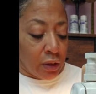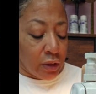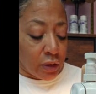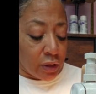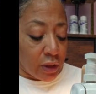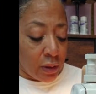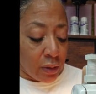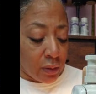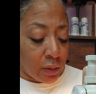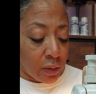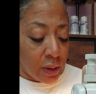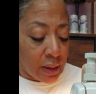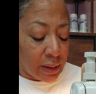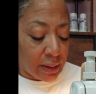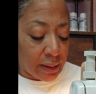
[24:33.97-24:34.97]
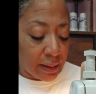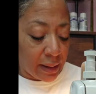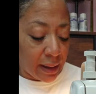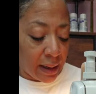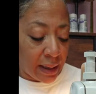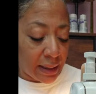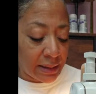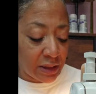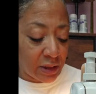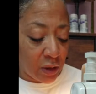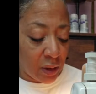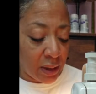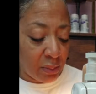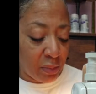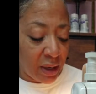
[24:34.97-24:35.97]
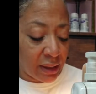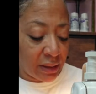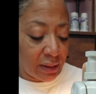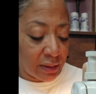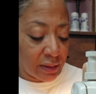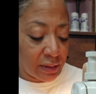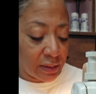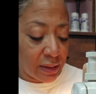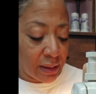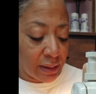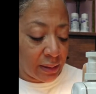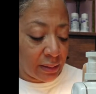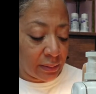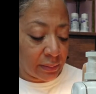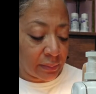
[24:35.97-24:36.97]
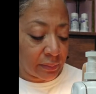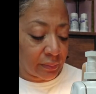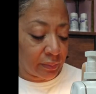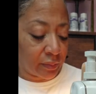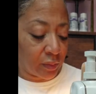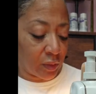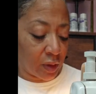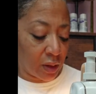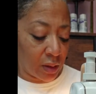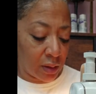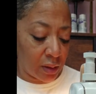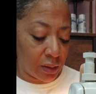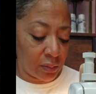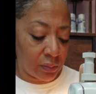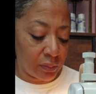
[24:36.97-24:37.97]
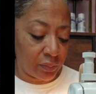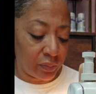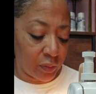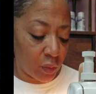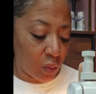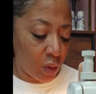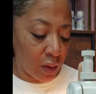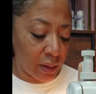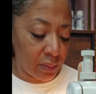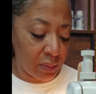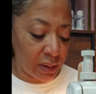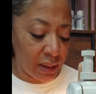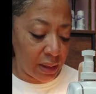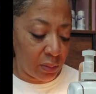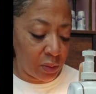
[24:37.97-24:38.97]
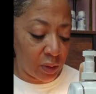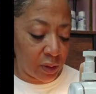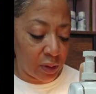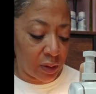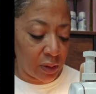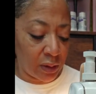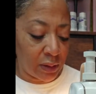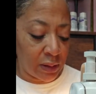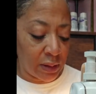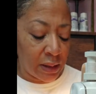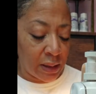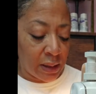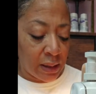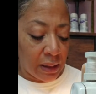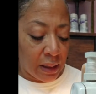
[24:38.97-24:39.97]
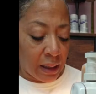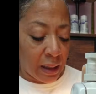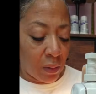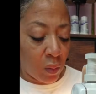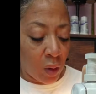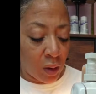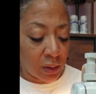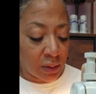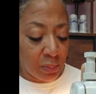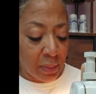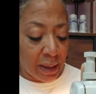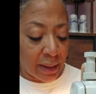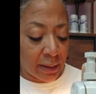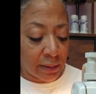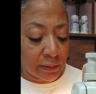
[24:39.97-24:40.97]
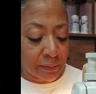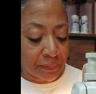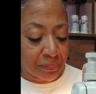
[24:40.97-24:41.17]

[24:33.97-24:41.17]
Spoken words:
So I started back yesterday, walking the neighborhood. I walked a mile,